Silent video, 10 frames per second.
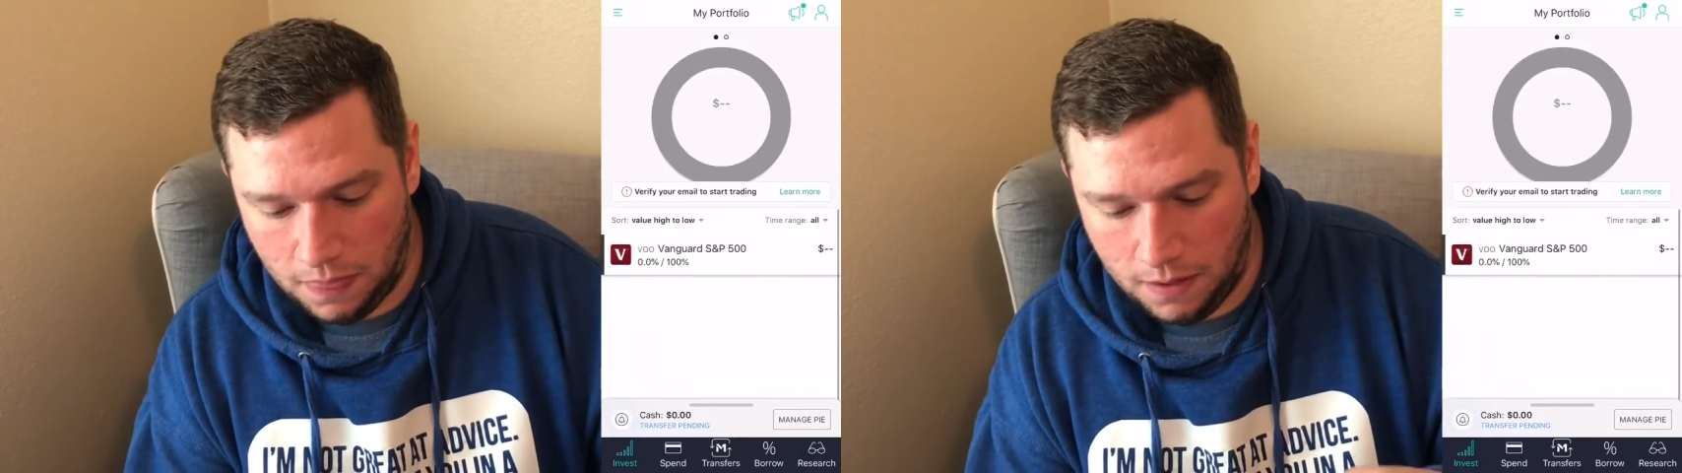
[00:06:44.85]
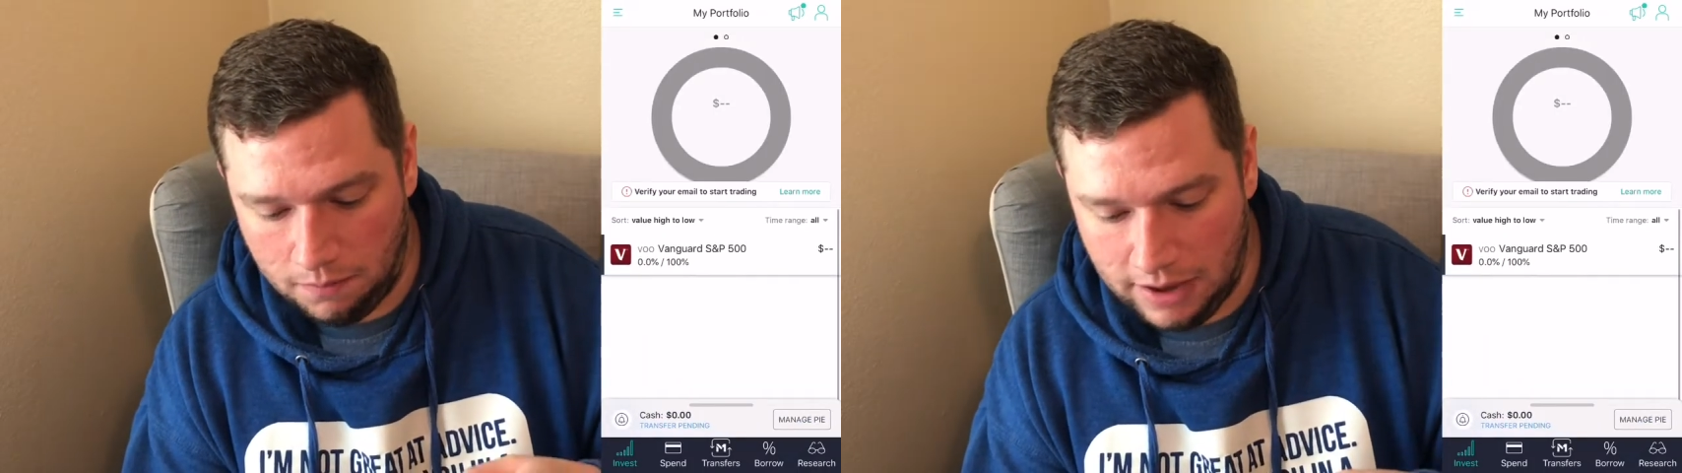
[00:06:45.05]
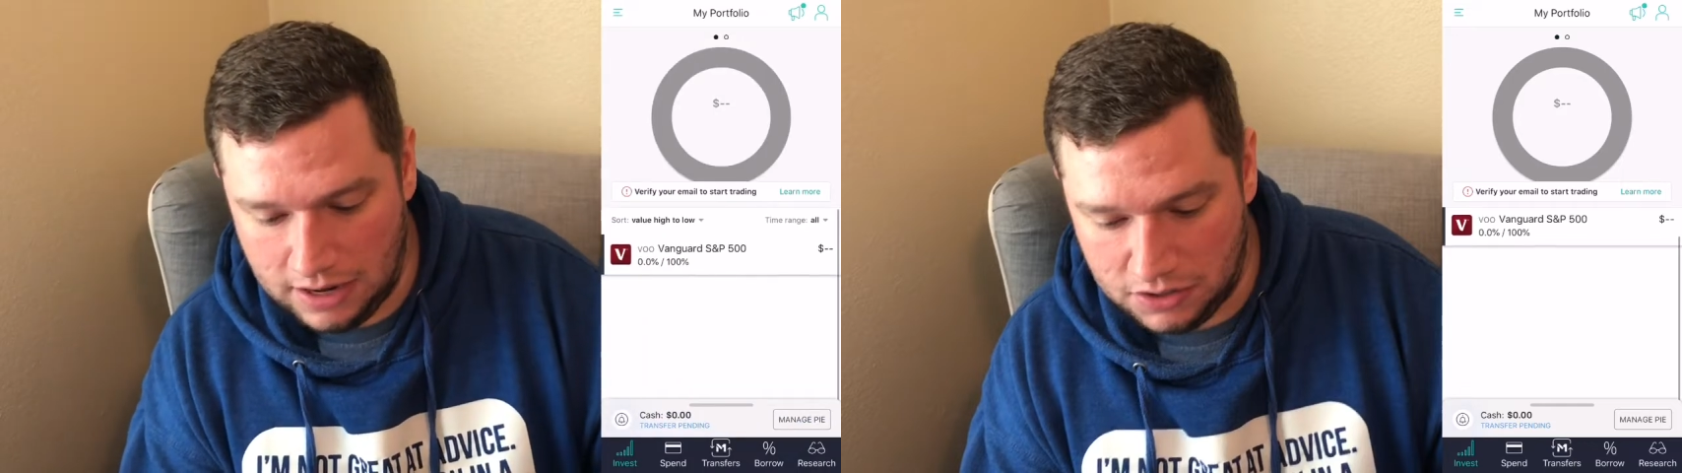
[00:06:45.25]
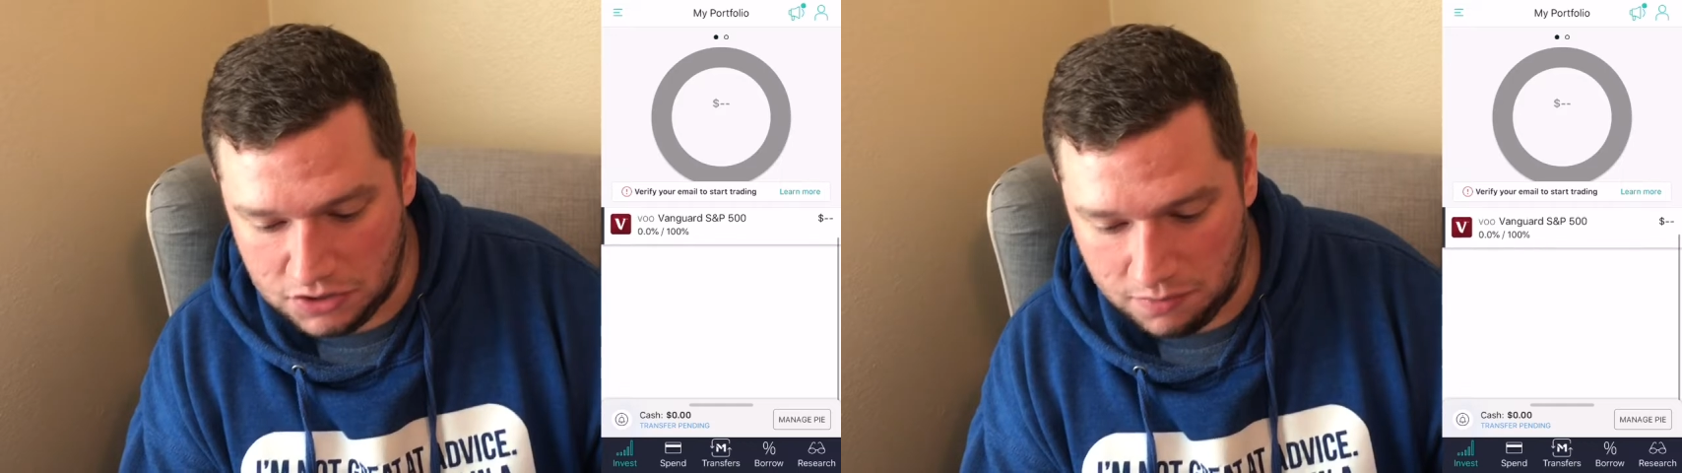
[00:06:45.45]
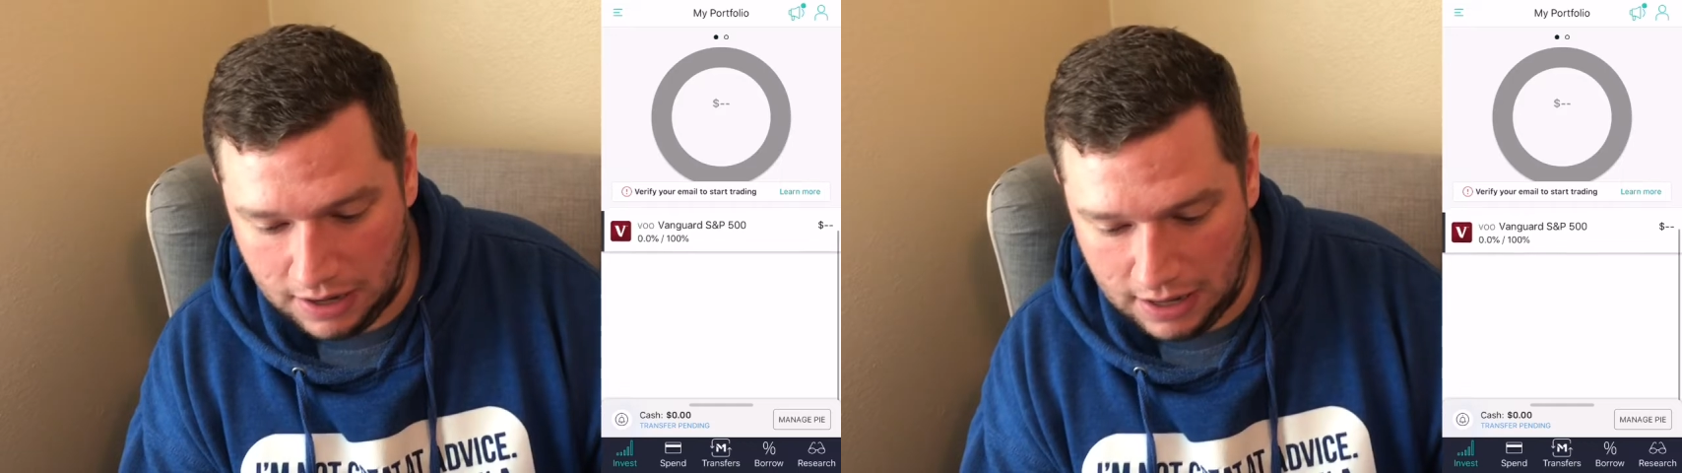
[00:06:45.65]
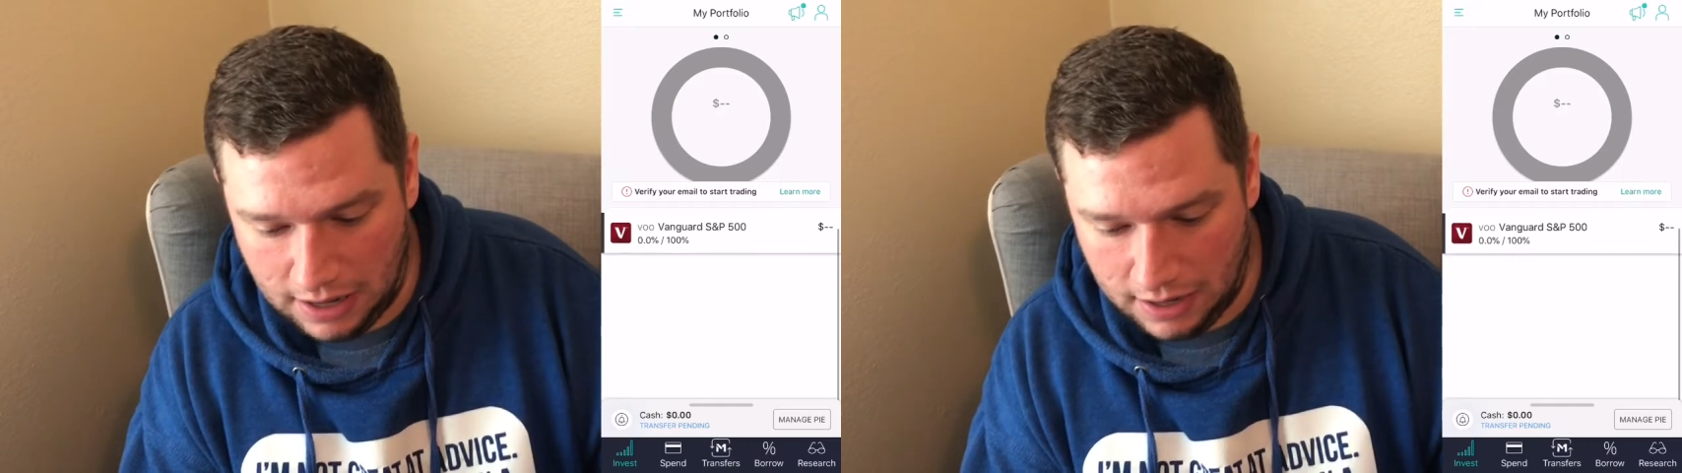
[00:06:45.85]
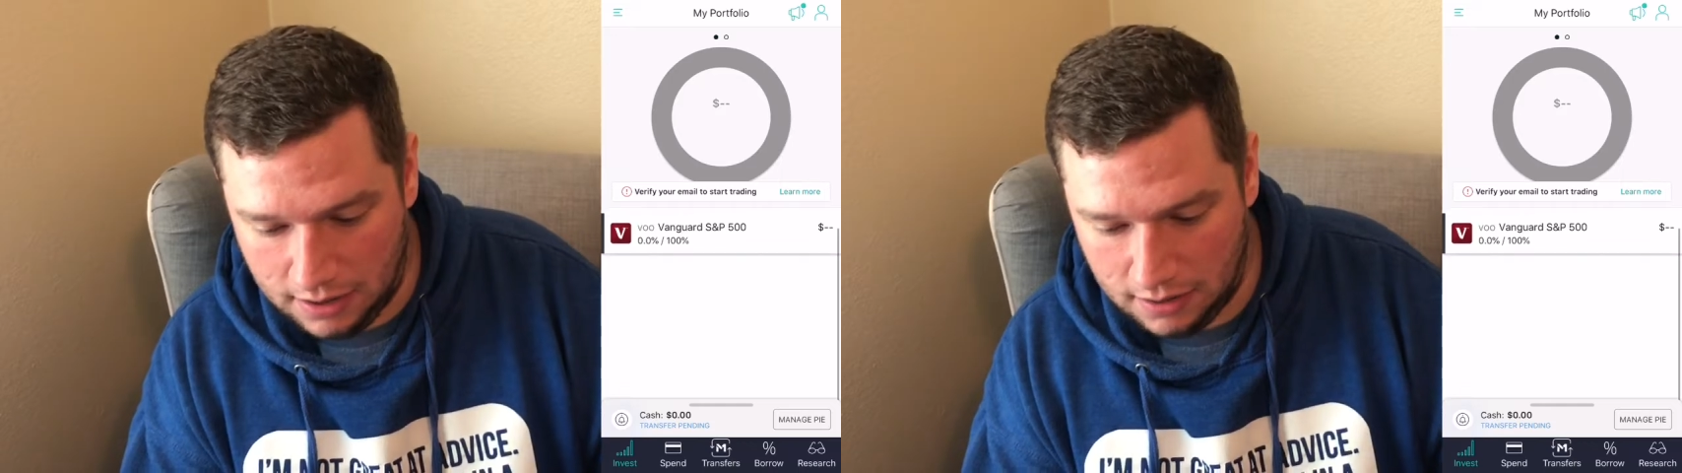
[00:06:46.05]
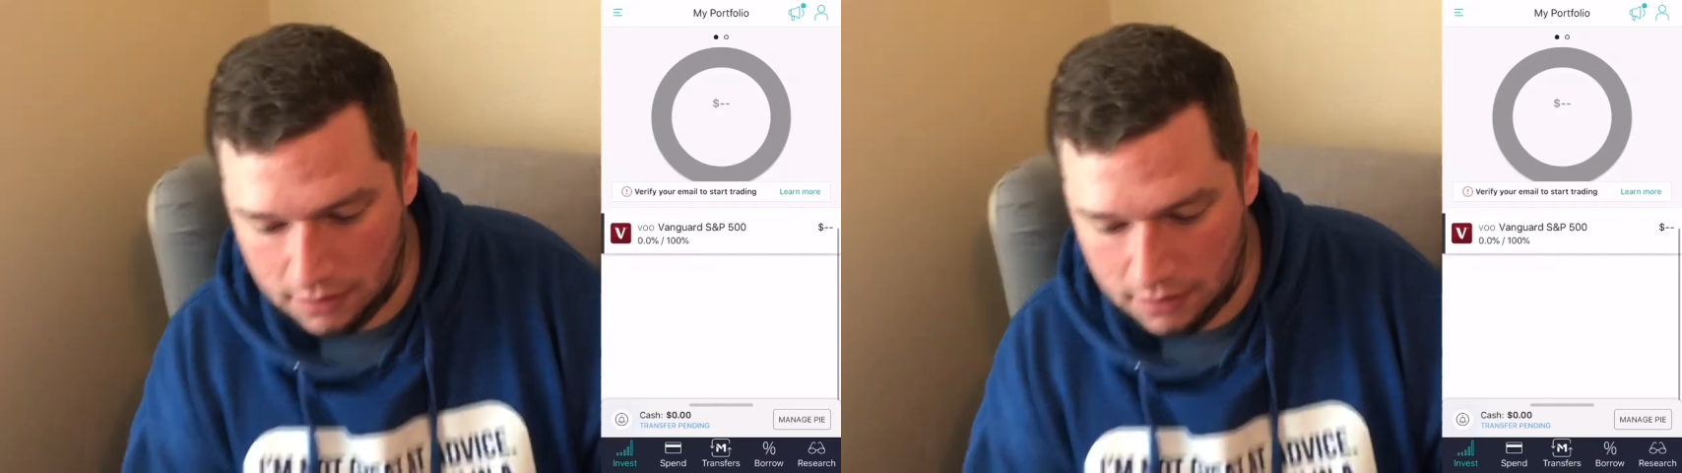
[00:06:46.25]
manage the pie,